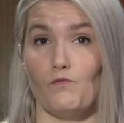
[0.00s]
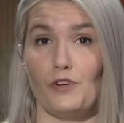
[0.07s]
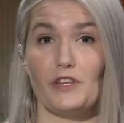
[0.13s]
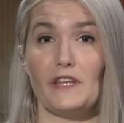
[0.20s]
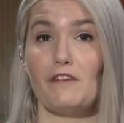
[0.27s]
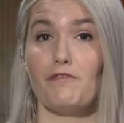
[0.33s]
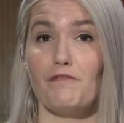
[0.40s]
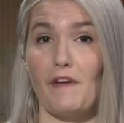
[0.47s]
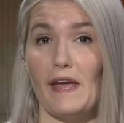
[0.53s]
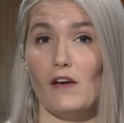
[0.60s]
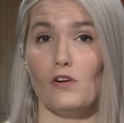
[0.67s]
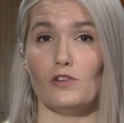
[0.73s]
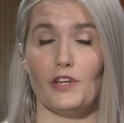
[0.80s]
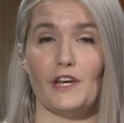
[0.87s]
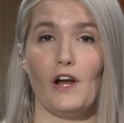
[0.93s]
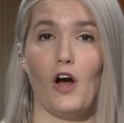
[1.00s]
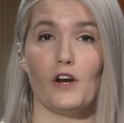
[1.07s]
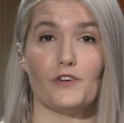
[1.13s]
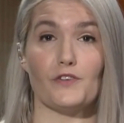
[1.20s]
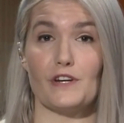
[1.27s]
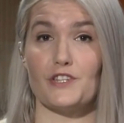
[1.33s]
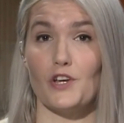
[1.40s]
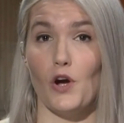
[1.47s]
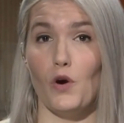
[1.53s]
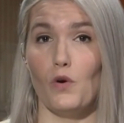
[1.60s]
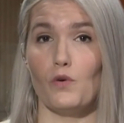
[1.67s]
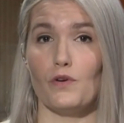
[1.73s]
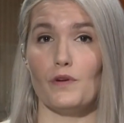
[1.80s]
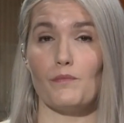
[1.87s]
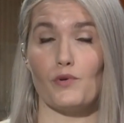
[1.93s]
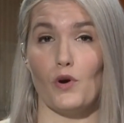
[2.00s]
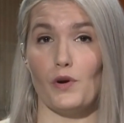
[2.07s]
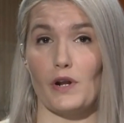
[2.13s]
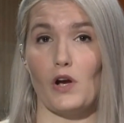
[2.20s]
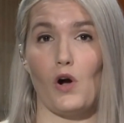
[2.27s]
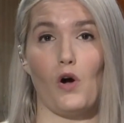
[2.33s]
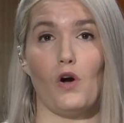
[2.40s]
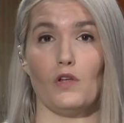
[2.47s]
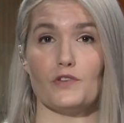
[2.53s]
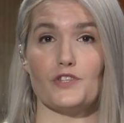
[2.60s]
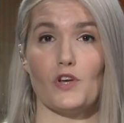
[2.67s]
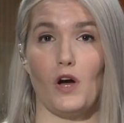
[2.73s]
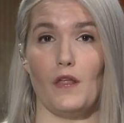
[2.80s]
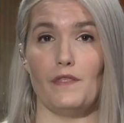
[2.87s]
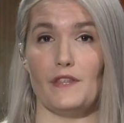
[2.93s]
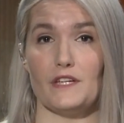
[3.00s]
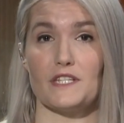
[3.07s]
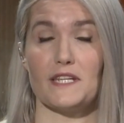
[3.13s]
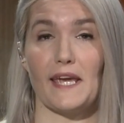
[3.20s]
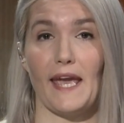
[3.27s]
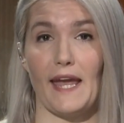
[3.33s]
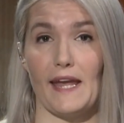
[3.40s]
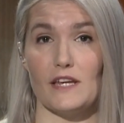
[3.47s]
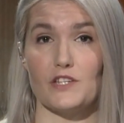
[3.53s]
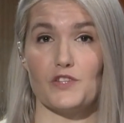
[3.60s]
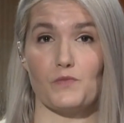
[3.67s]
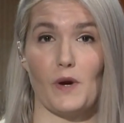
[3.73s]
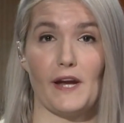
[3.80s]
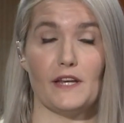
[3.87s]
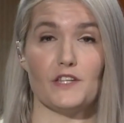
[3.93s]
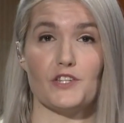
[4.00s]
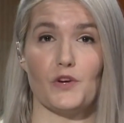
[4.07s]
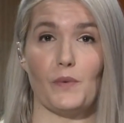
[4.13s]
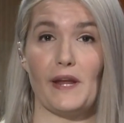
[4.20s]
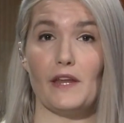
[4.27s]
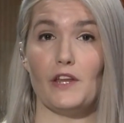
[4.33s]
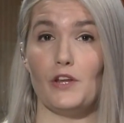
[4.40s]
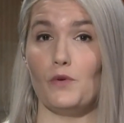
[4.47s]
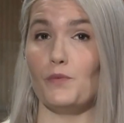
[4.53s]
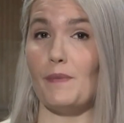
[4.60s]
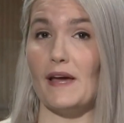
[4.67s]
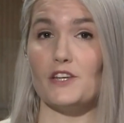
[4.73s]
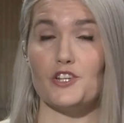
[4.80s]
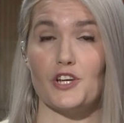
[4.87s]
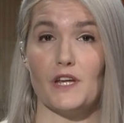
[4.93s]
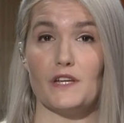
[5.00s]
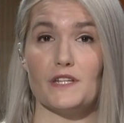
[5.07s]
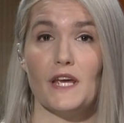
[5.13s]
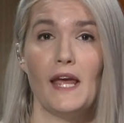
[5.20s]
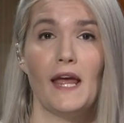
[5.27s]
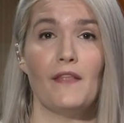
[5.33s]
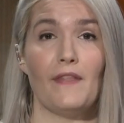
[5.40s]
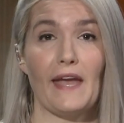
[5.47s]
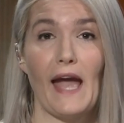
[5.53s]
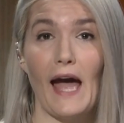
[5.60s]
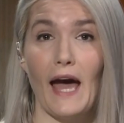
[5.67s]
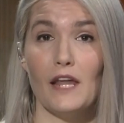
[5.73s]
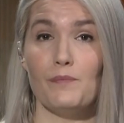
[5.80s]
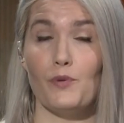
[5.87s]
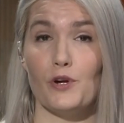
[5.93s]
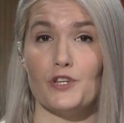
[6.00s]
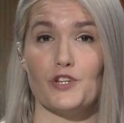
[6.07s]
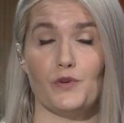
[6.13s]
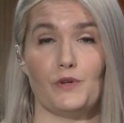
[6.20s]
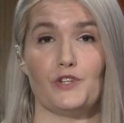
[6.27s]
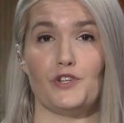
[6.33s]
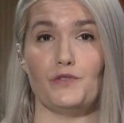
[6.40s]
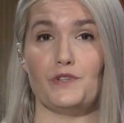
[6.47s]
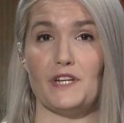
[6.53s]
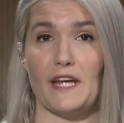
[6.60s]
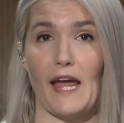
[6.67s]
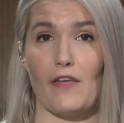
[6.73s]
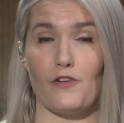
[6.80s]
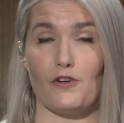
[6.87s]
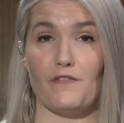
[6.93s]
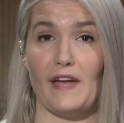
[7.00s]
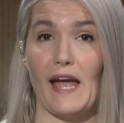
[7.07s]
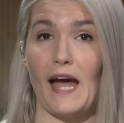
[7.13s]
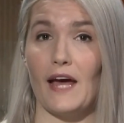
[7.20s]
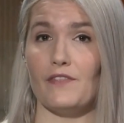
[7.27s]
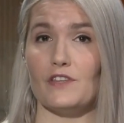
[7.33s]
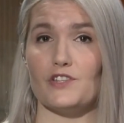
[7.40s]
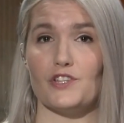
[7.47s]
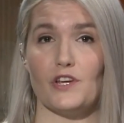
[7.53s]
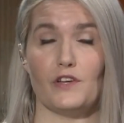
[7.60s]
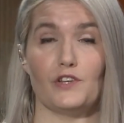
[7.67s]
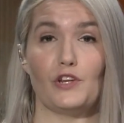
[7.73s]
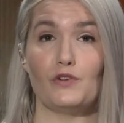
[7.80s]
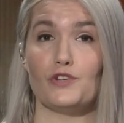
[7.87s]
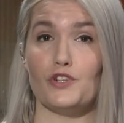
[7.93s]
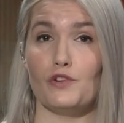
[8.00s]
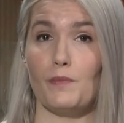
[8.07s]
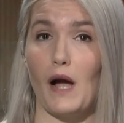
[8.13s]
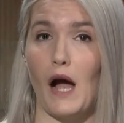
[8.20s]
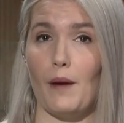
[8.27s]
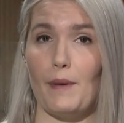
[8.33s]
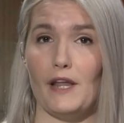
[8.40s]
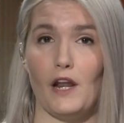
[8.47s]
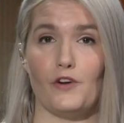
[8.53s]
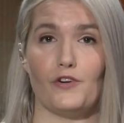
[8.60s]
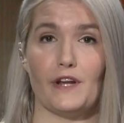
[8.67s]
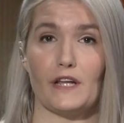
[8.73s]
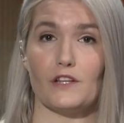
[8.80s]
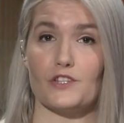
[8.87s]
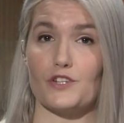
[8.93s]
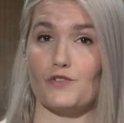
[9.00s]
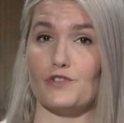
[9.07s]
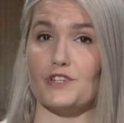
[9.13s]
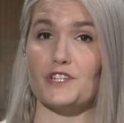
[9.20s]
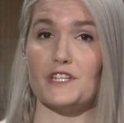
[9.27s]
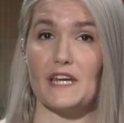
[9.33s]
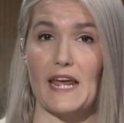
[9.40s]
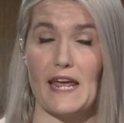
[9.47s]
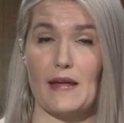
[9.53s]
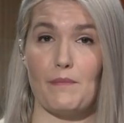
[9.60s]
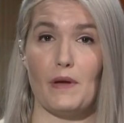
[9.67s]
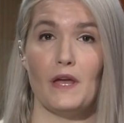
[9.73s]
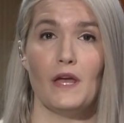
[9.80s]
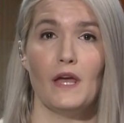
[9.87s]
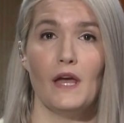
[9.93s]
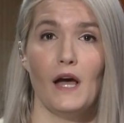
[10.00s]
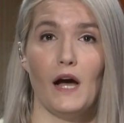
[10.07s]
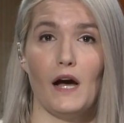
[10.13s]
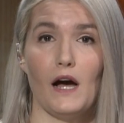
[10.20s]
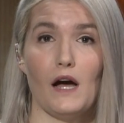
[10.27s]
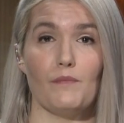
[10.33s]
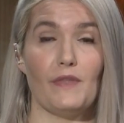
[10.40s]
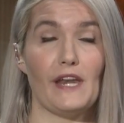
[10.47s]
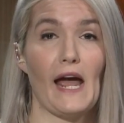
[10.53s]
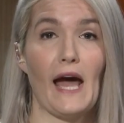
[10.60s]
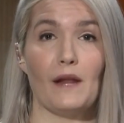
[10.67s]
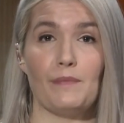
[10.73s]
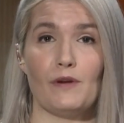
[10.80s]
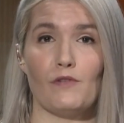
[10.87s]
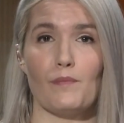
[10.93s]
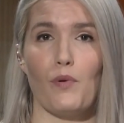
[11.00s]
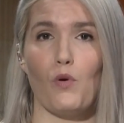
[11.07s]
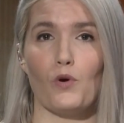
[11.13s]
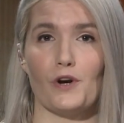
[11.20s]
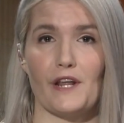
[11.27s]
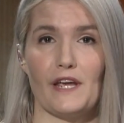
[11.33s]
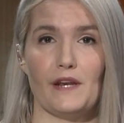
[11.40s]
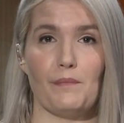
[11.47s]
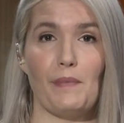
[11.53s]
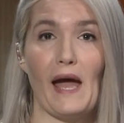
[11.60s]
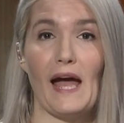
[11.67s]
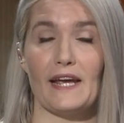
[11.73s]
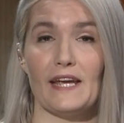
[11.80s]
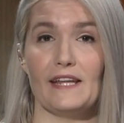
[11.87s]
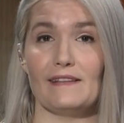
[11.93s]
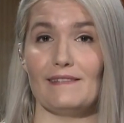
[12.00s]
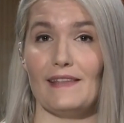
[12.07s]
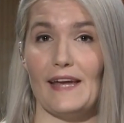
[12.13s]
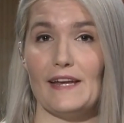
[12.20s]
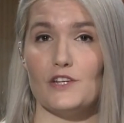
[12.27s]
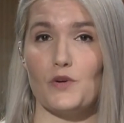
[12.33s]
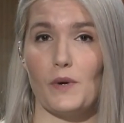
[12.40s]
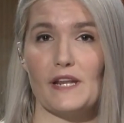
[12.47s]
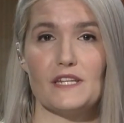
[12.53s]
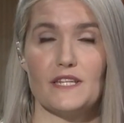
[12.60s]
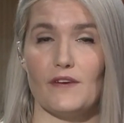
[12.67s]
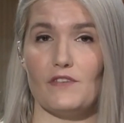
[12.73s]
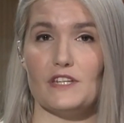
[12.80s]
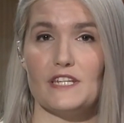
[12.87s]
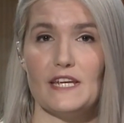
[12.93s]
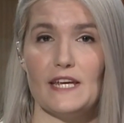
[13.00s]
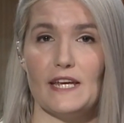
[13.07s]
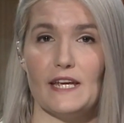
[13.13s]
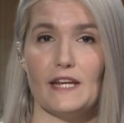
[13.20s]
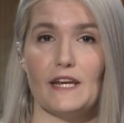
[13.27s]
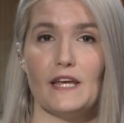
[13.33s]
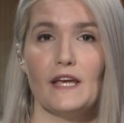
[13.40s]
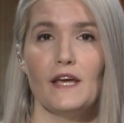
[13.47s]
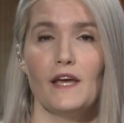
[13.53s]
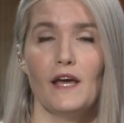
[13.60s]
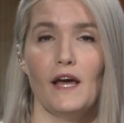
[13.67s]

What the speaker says: really failed in under its own protocols on this case, right? So you mentioned they had put two and two together. They had this YouTube comment under Nicholas Cruz's name that had been reported back in late 2017.